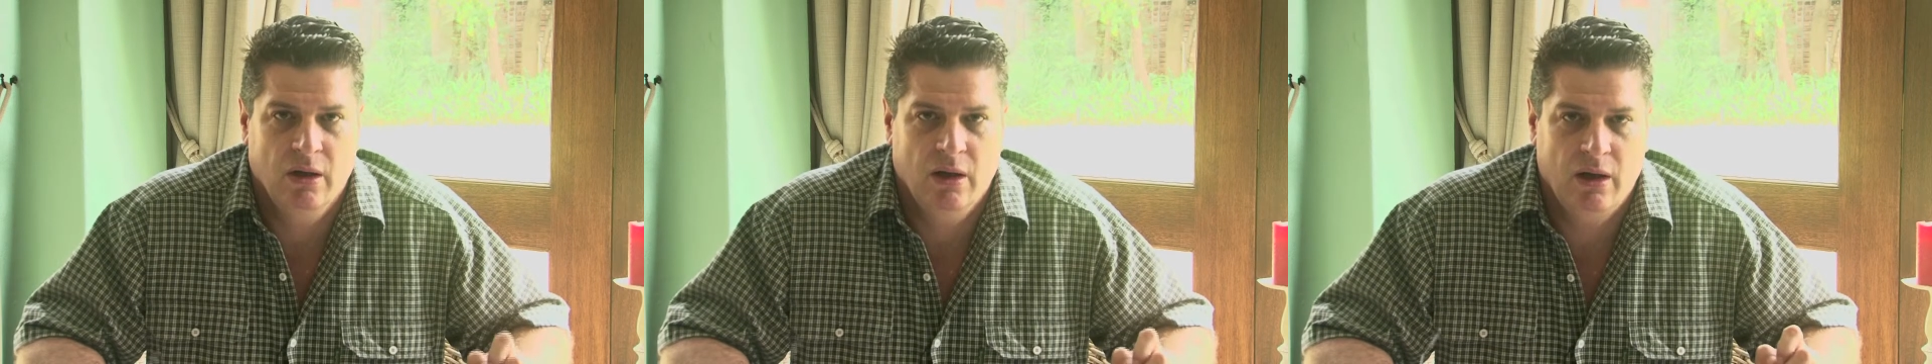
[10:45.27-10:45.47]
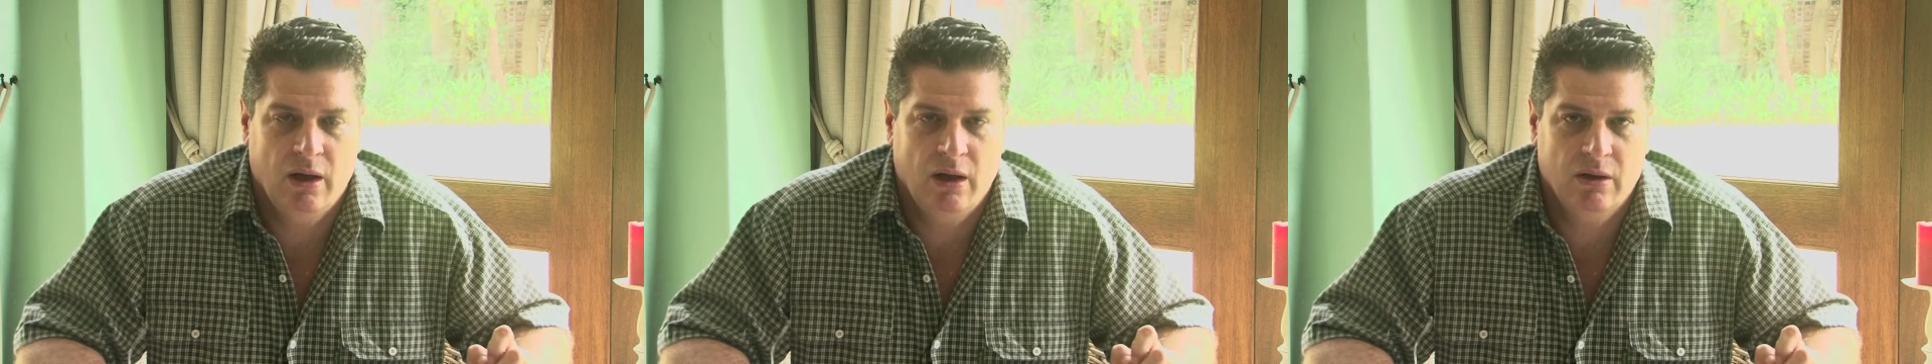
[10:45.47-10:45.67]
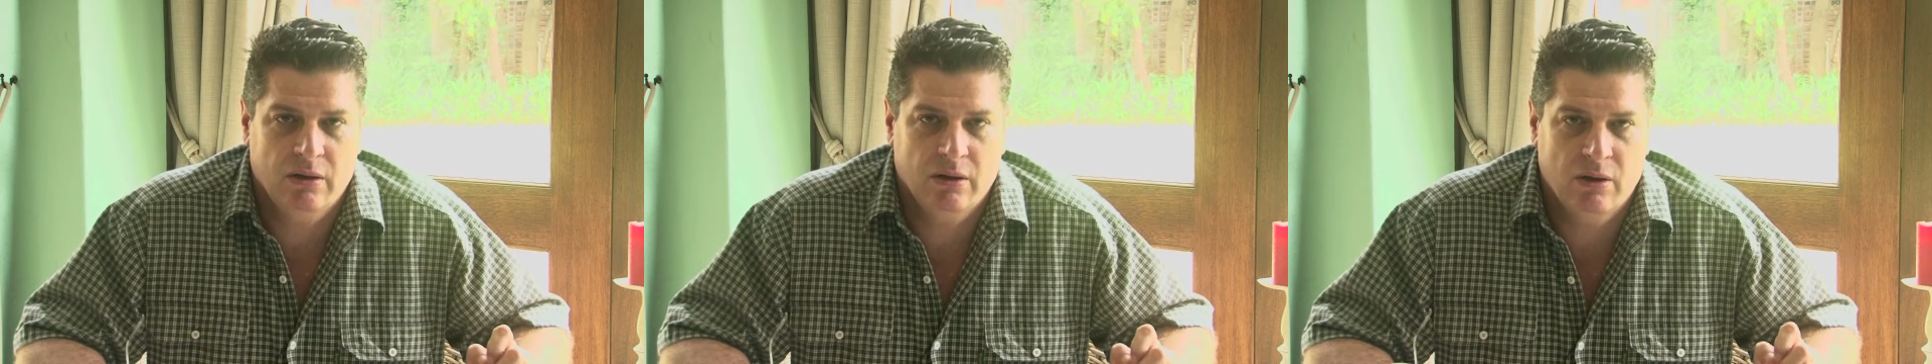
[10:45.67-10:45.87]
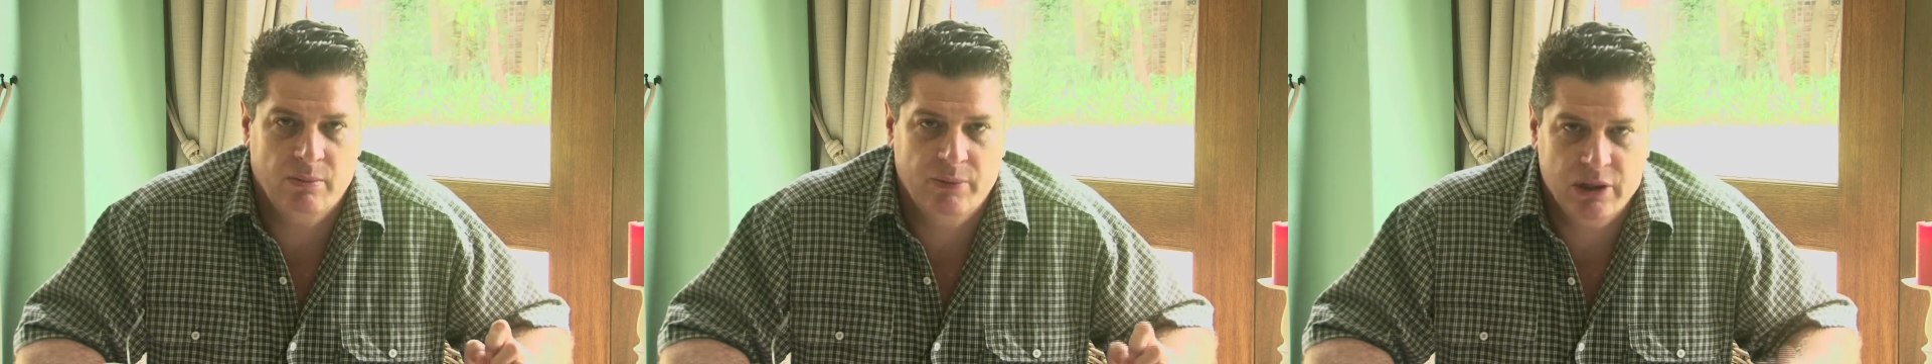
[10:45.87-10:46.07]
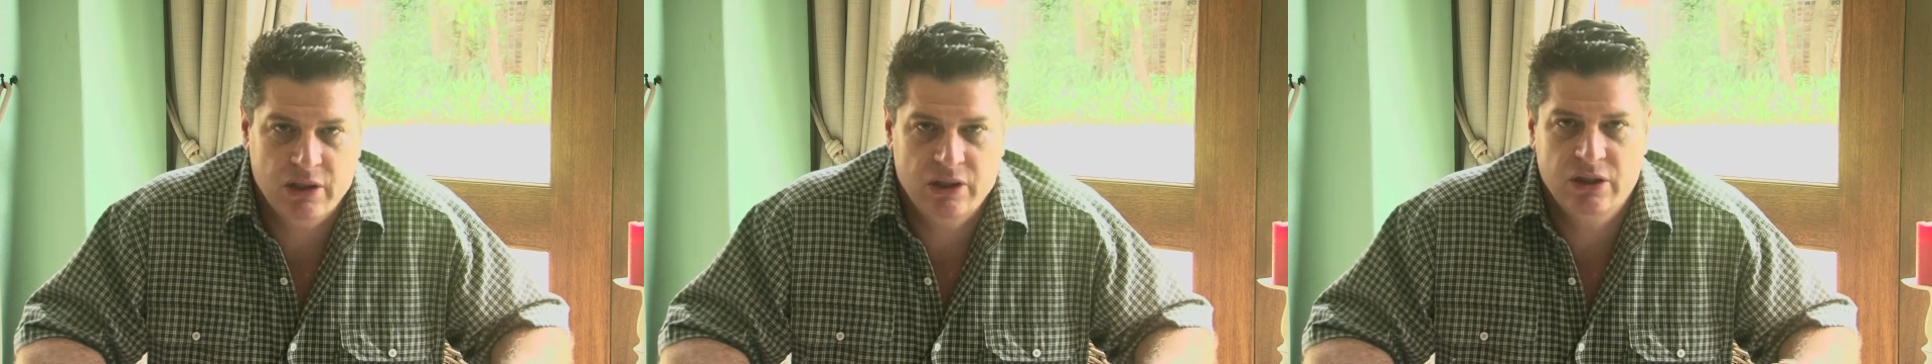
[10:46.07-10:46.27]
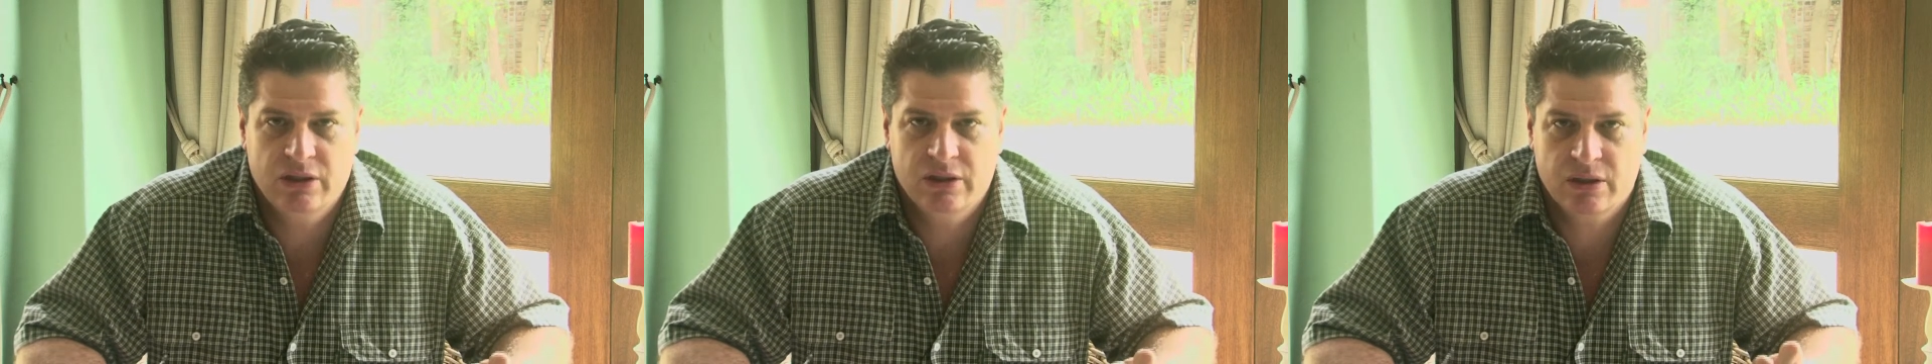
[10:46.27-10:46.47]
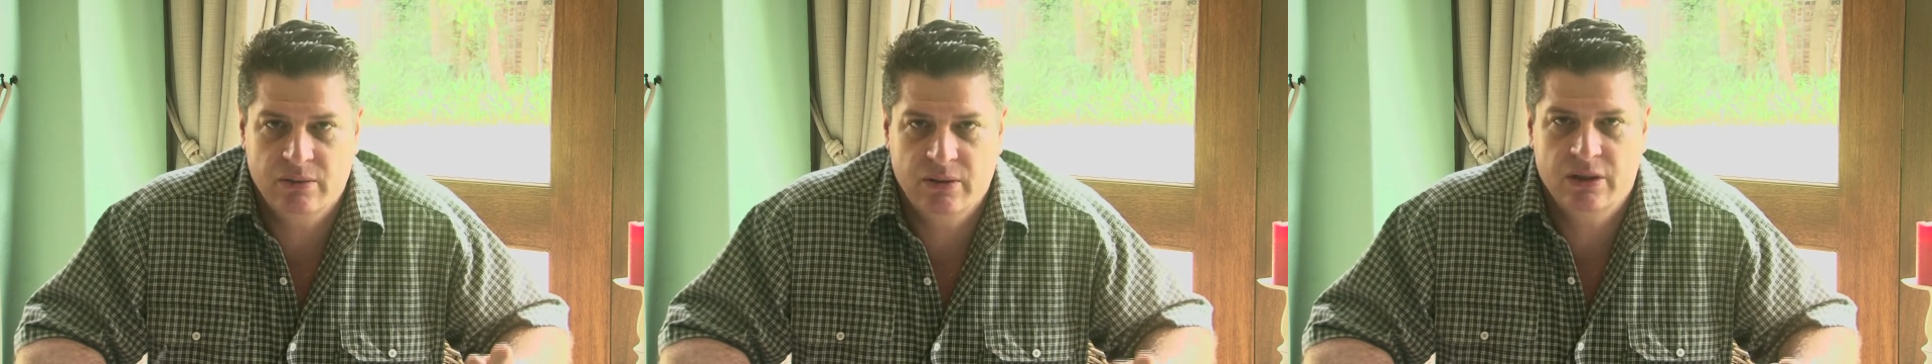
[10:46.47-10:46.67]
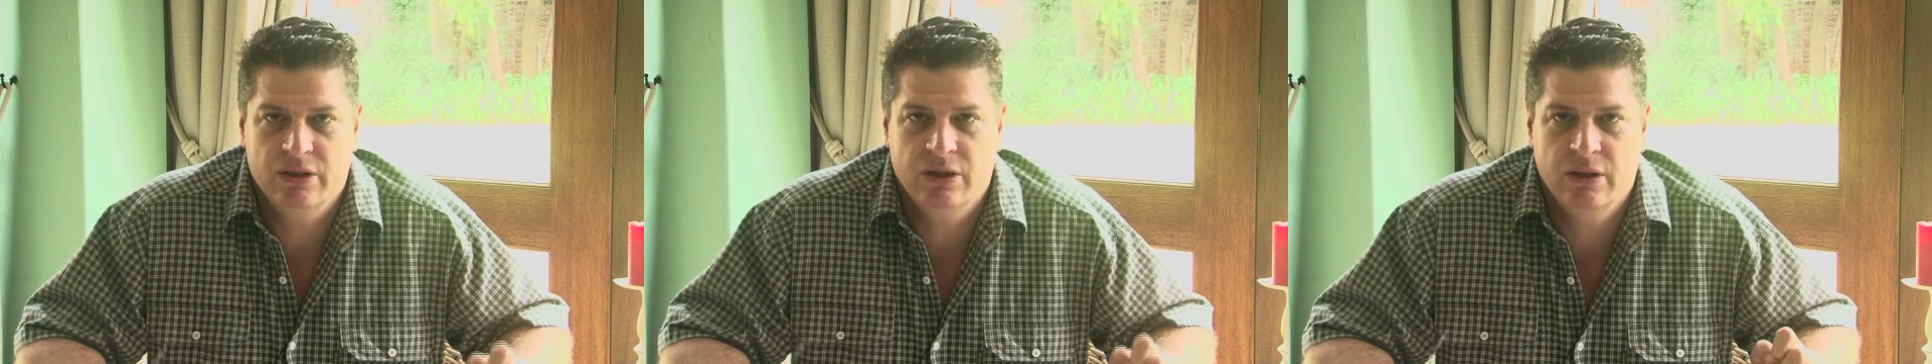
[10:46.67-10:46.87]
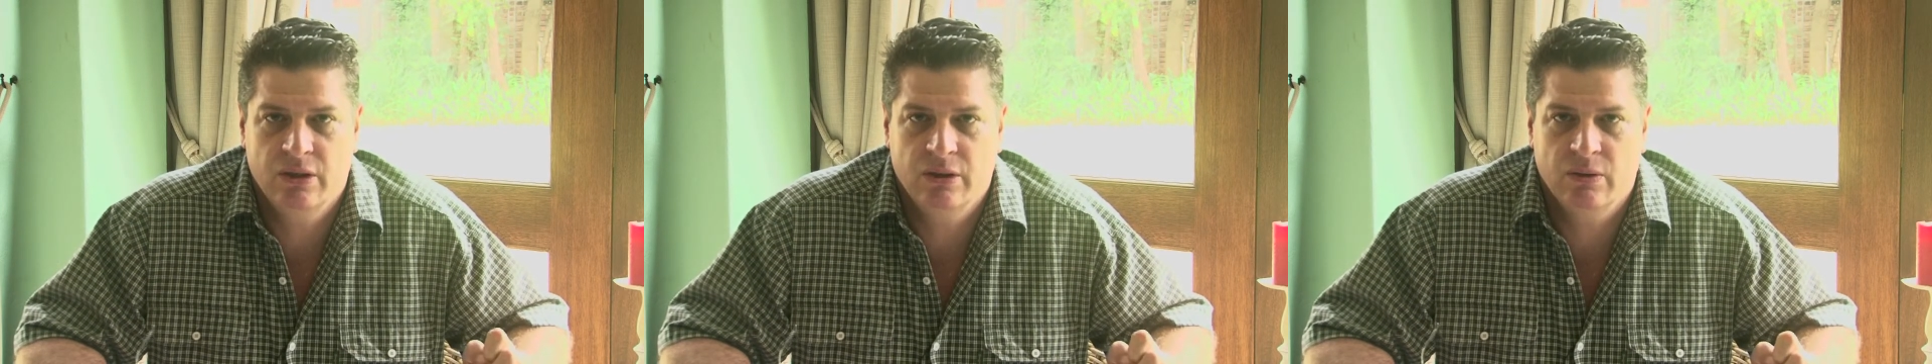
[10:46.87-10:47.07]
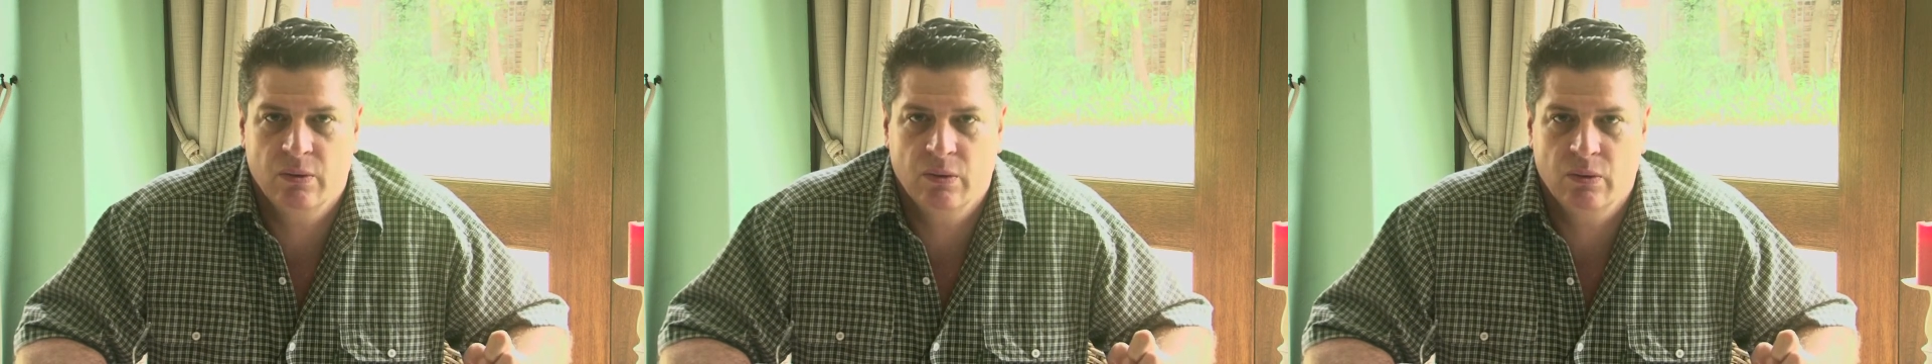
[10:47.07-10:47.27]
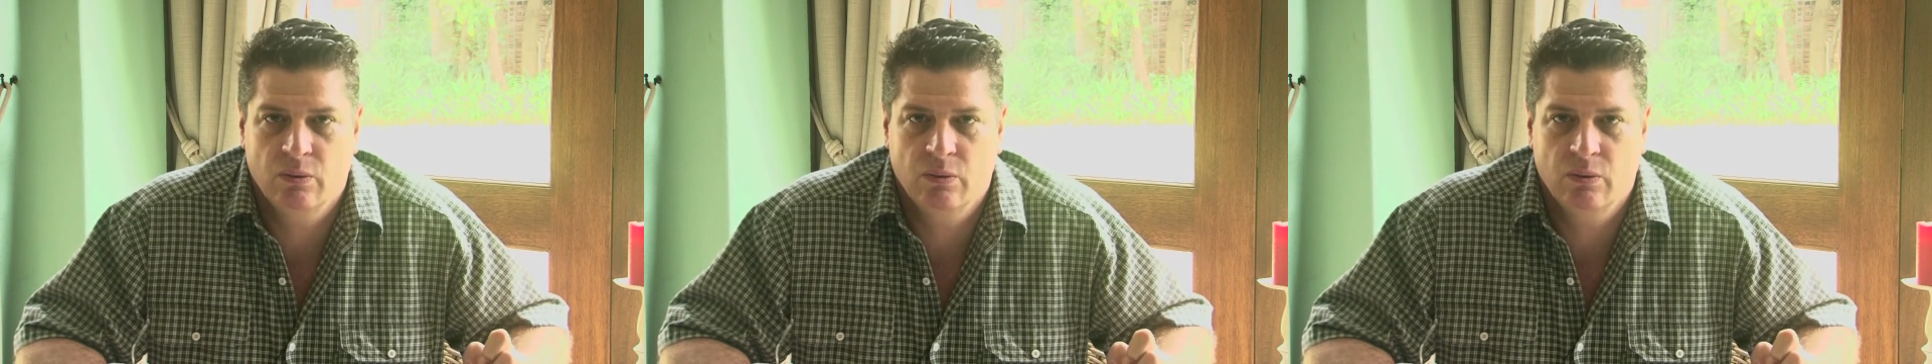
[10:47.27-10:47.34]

The Competitions Commission